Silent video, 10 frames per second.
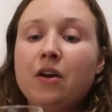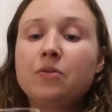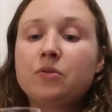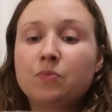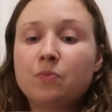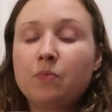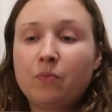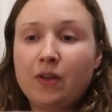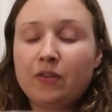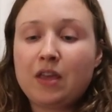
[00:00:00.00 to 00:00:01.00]
goes
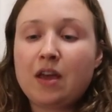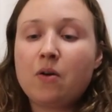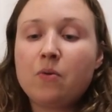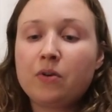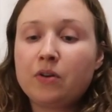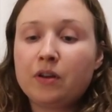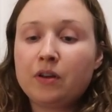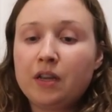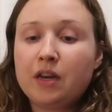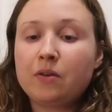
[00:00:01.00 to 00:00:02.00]
with the oak,
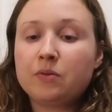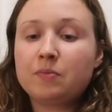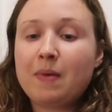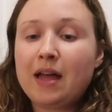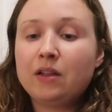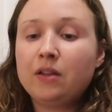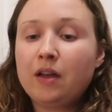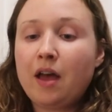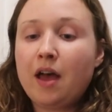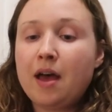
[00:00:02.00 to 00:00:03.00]
you know, smell.
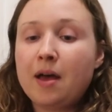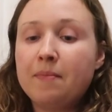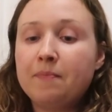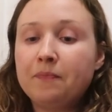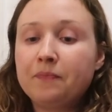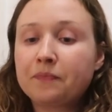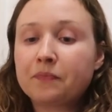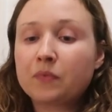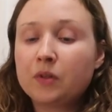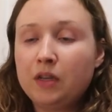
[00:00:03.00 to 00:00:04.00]

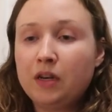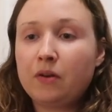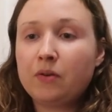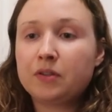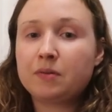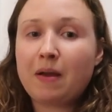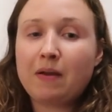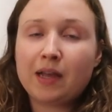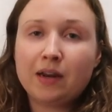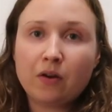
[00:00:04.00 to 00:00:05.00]
You know, because
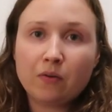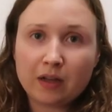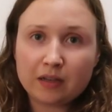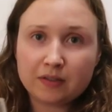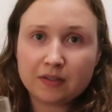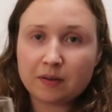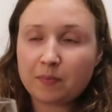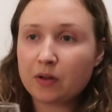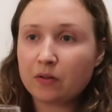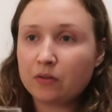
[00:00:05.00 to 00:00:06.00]
American oak, that's the
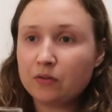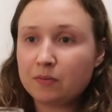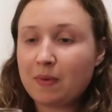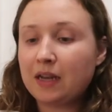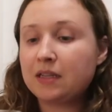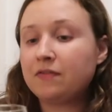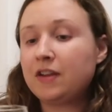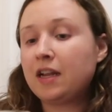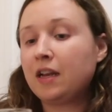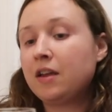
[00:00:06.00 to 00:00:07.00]
typical smell, is
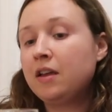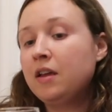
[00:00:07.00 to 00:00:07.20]
vanilla.